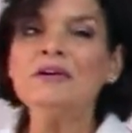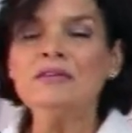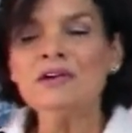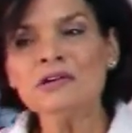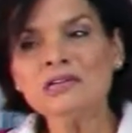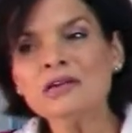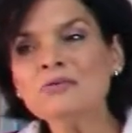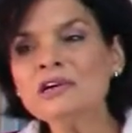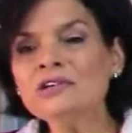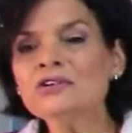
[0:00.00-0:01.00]
There is a
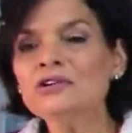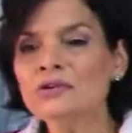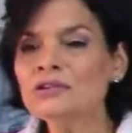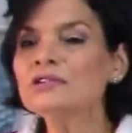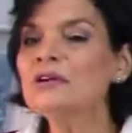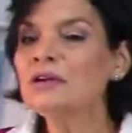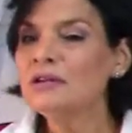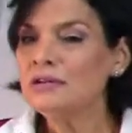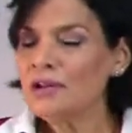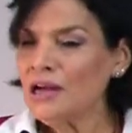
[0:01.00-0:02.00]
way to use
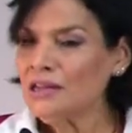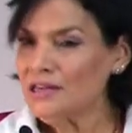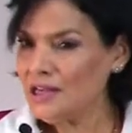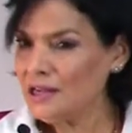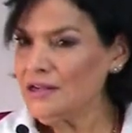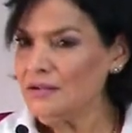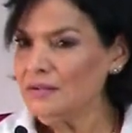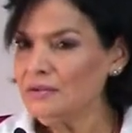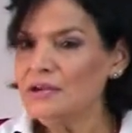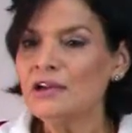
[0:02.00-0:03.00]
nothing
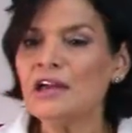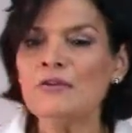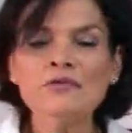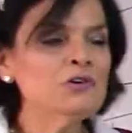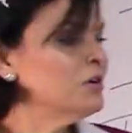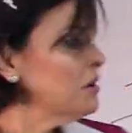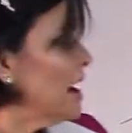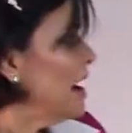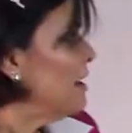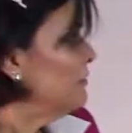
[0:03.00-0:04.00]
if you don't
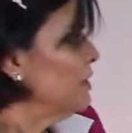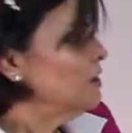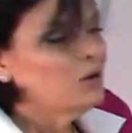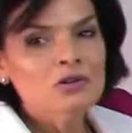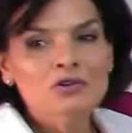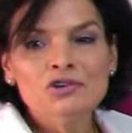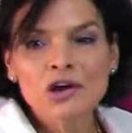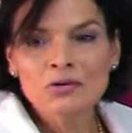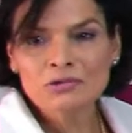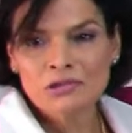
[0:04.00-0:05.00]
have
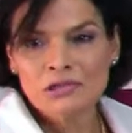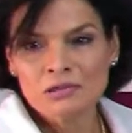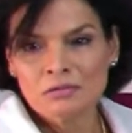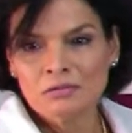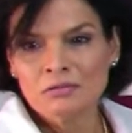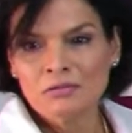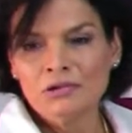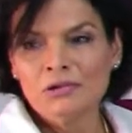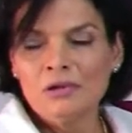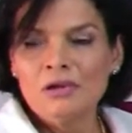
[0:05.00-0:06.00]
don't.
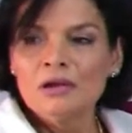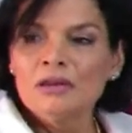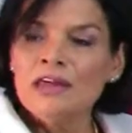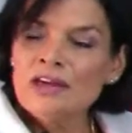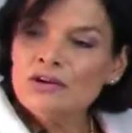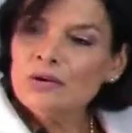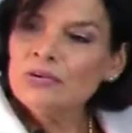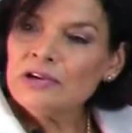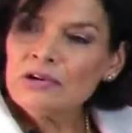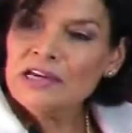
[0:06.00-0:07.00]
Then you
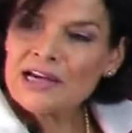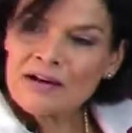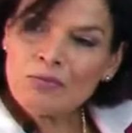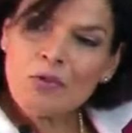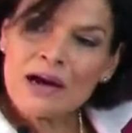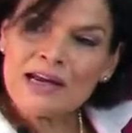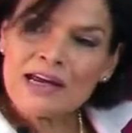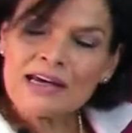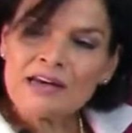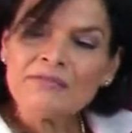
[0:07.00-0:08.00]
would only have one
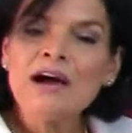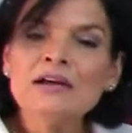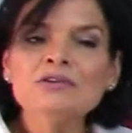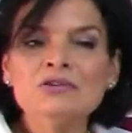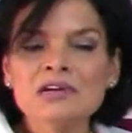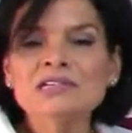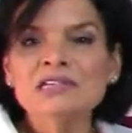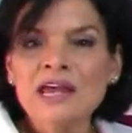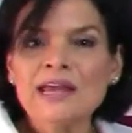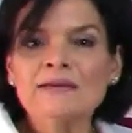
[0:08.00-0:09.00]
negative. You can
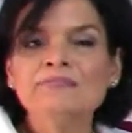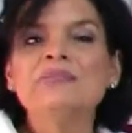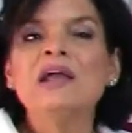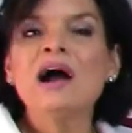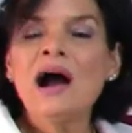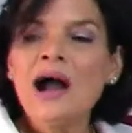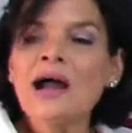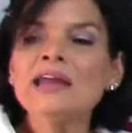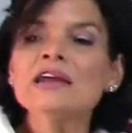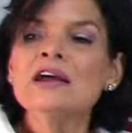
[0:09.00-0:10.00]
say,
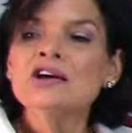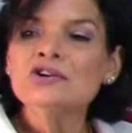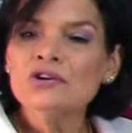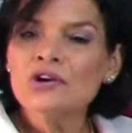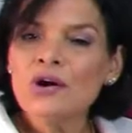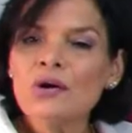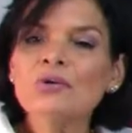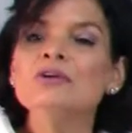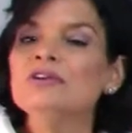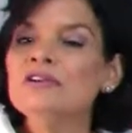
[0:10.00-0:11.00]
I
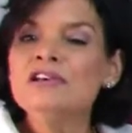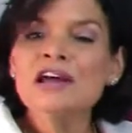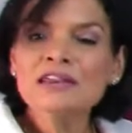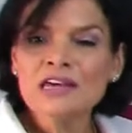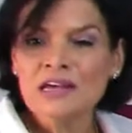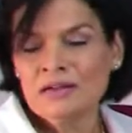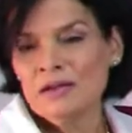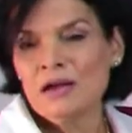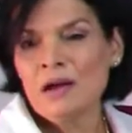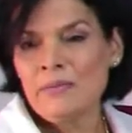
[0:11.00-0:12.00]
know nothing
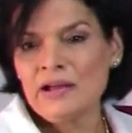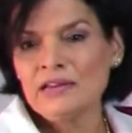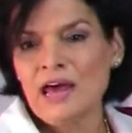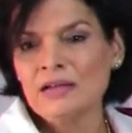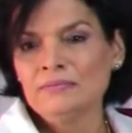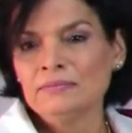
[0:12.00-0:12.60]
about that.